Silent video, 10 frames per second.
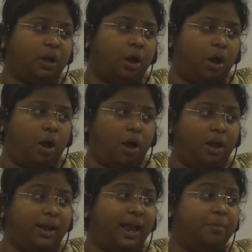
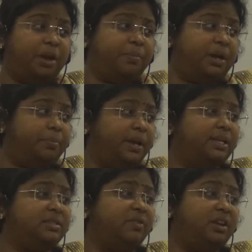All amendment
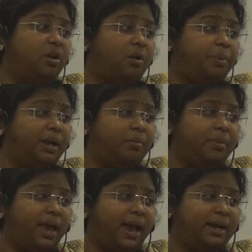bills will not
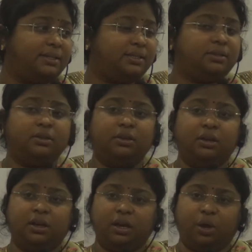become acts.
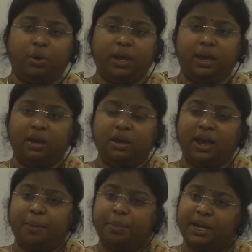Okay.
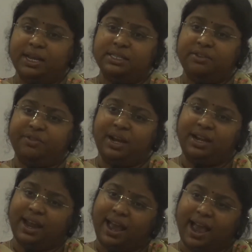Bill is
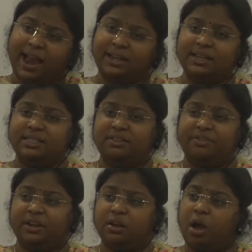different, act is
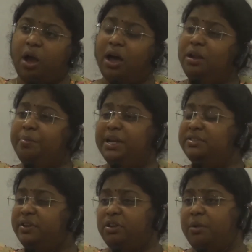different. All
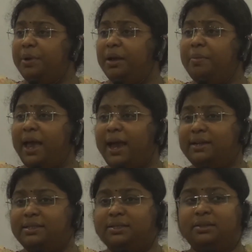bills will not become
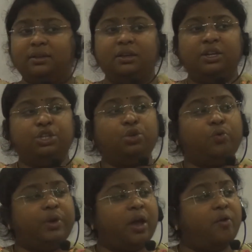acts.
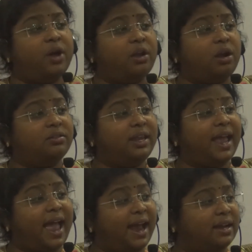So, we have 103
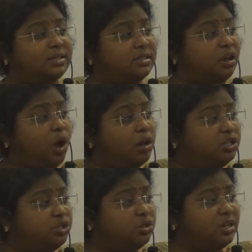acts,
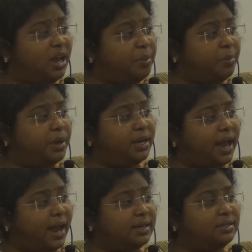Constitutional
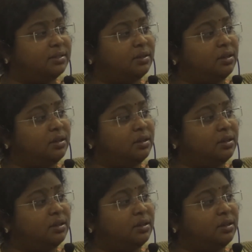Amendment Acts.